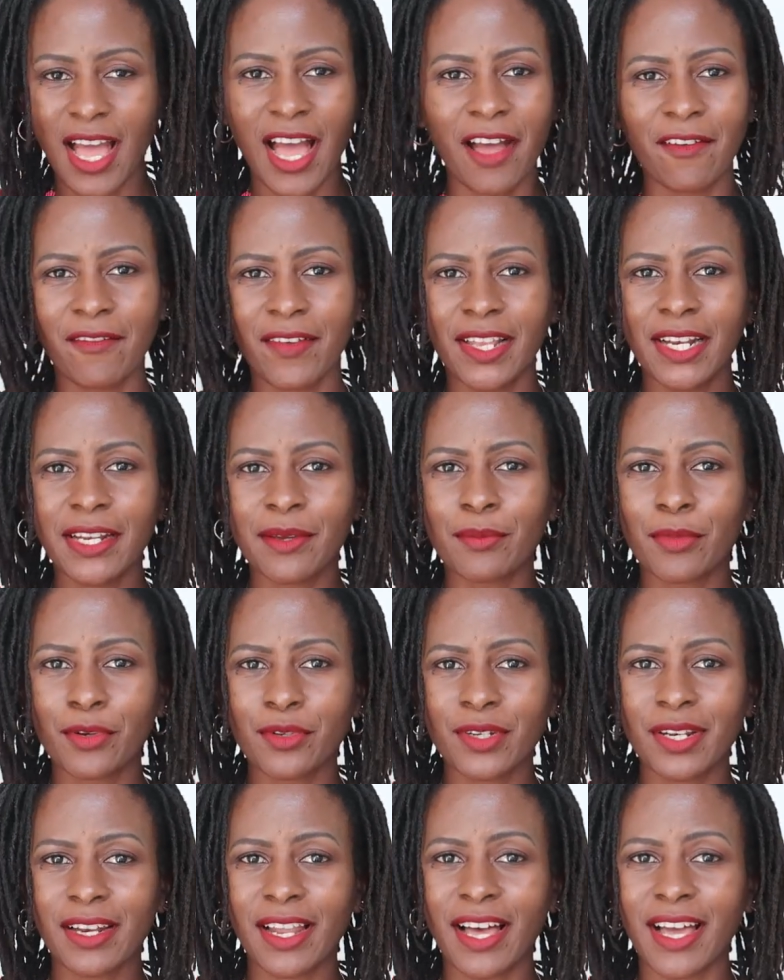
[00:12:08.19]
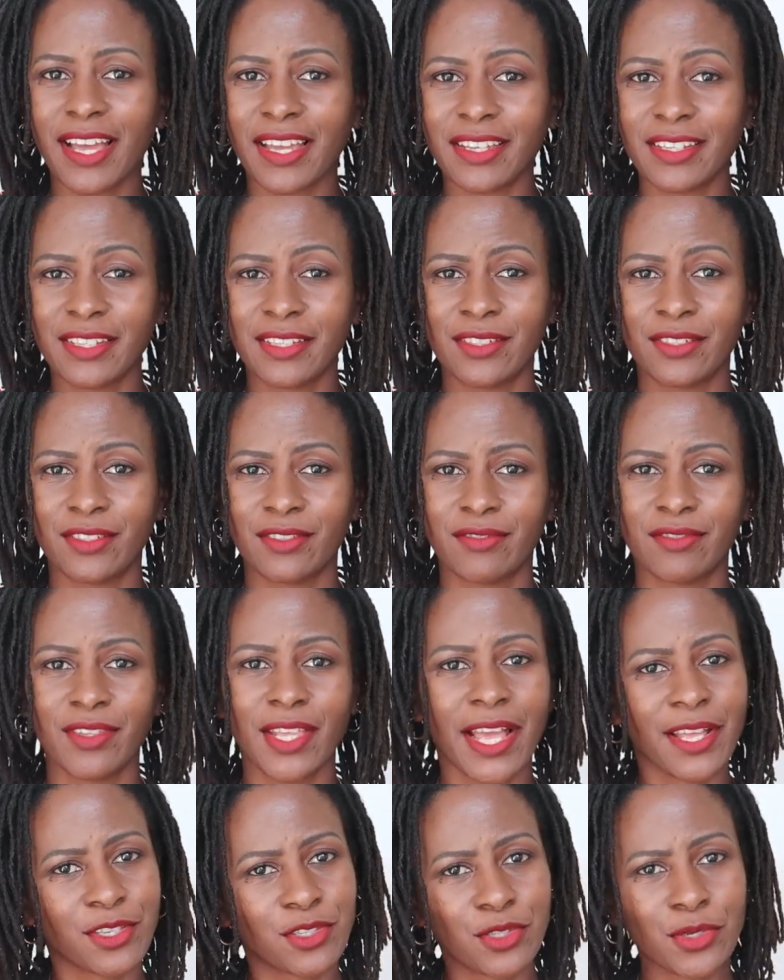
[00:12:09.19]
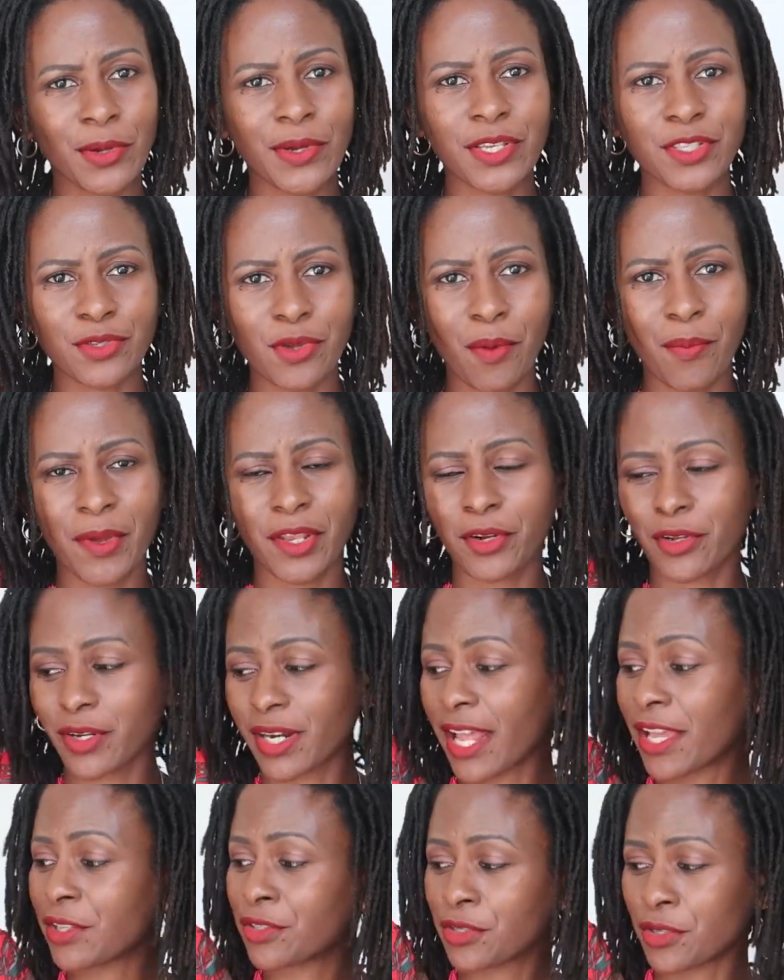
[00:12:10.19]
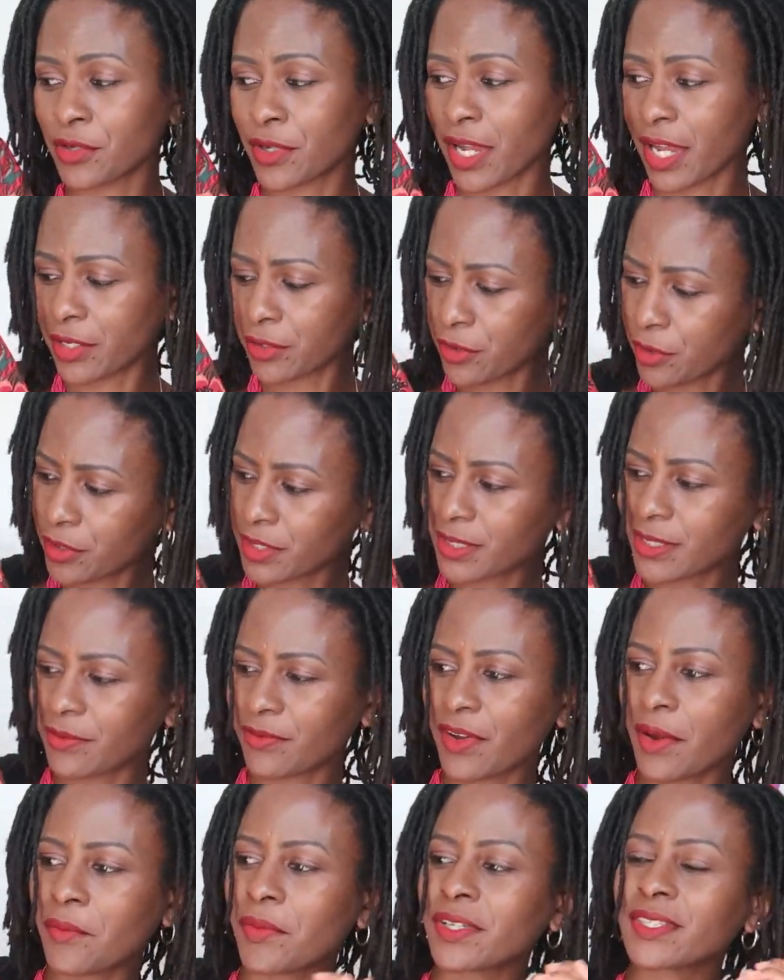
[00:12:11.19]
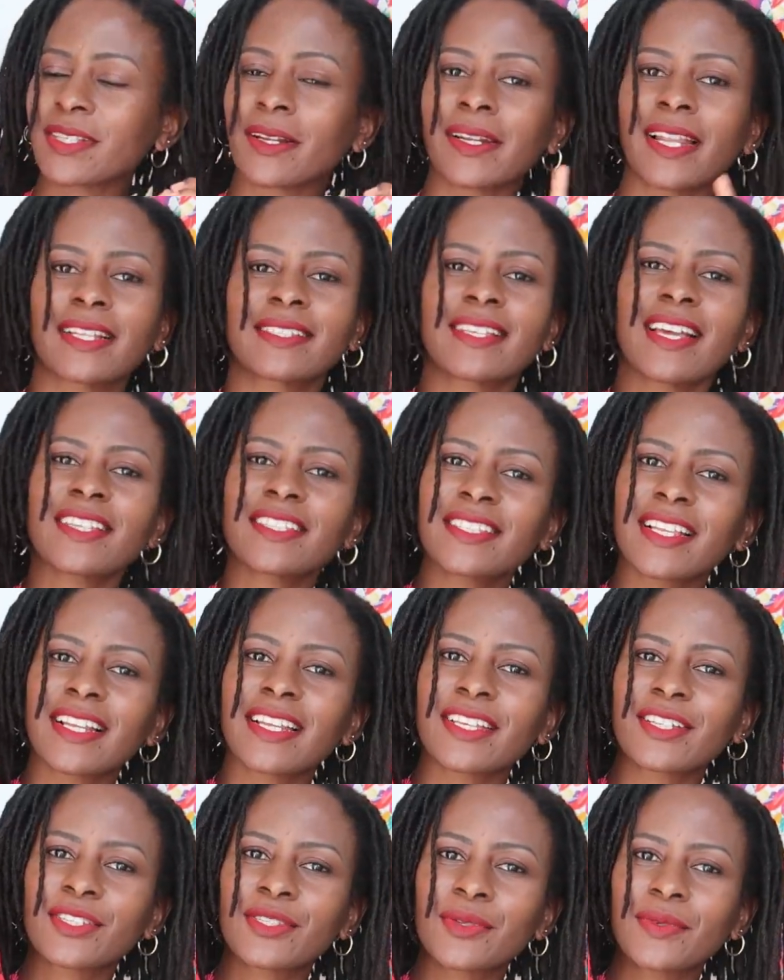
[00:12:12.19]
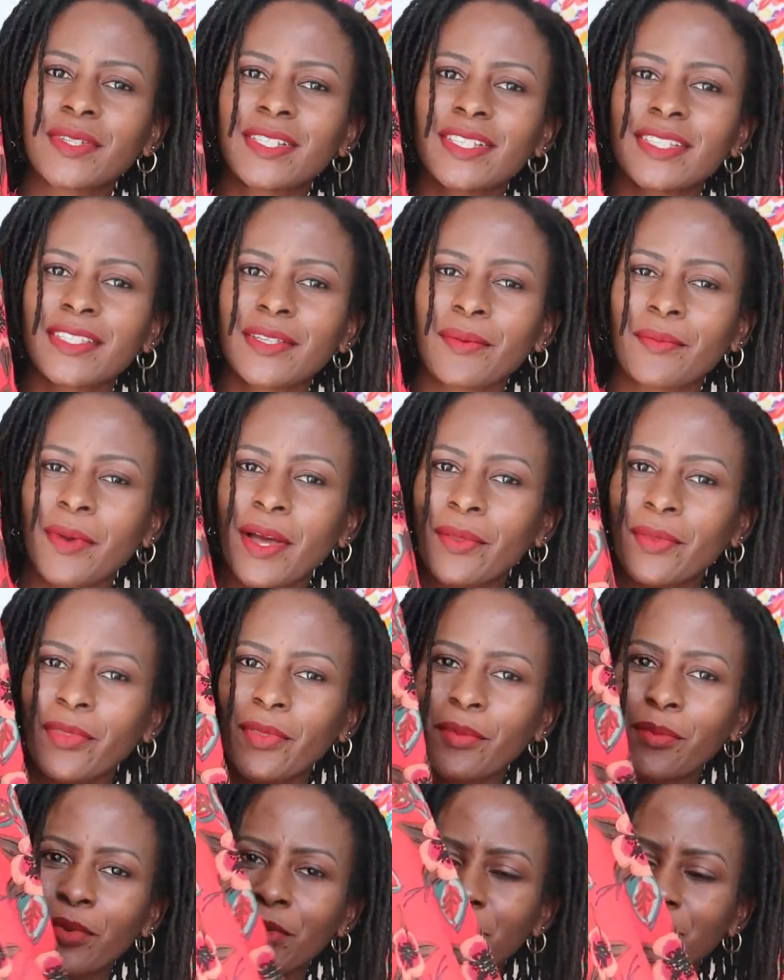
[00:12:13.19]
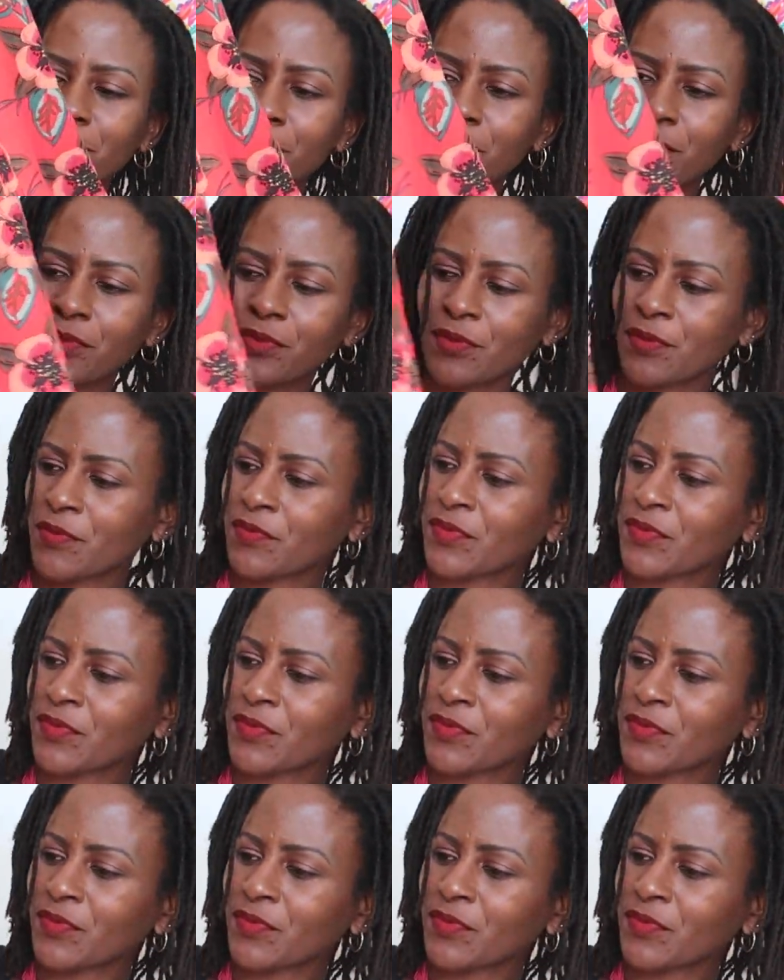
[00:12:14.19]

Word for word: Available online. Their store is open online so you can order fabrics. I'll attach the link to it in the, at the bottom.